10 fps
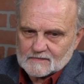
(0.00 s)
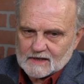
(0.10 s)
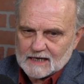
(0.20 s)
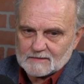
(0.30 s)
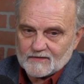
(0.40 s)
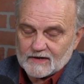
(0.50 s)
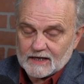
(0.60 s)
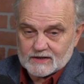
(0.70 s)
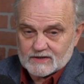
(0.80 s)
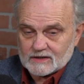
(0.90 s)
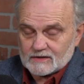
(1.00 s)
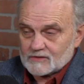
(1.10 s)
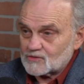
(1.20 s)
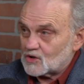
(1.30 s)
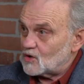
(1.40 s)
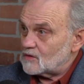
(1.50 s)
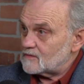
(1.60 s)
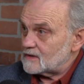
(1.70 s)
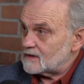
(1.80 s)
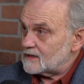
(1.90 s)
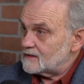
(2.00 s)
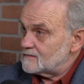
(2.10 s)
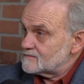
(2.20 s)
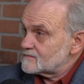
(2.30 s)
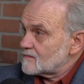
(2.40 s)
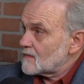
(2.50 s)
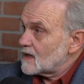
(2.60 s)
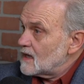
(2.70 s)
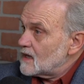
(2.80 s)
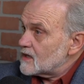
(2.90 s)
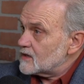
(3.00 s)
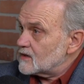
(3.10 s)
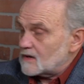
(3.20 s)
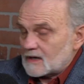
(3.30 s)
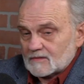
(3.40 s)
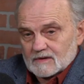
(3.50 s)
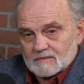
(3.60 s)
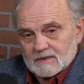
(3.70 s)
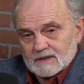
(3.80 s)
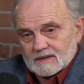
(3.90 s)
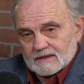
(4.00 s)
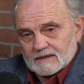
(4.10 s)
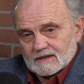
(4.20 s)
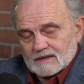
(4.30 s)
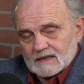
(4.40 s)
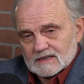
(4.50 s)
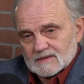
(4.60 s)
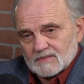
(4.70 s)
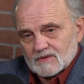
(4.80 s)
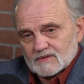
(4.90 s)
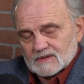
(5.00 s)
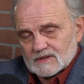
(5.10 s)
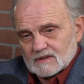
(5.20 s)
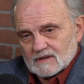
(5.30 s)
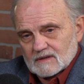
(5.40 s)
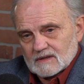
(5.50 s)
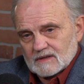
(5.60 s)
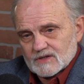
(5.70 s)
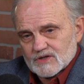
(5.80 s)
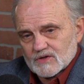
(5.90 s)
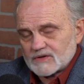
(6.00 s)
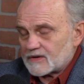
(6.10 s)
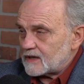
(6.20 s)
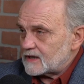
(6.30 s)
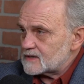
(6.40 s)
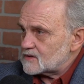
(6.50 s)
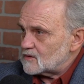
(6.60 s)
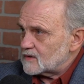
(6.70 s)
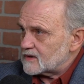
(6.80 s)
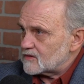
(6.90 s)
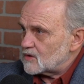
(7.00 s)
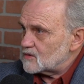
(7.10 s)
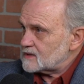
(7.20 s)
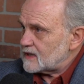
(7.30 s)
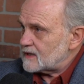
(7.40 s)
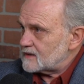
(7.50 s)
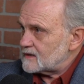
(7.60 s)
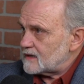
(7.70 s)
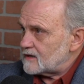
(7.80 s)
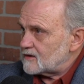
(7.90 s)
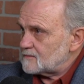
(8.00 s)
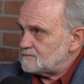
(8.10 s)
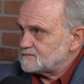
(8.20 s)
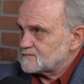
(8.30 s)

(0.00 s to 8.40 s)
came of age under Roe, really. You know, I would have been, I suppose, in junior high school when Roe was handed down.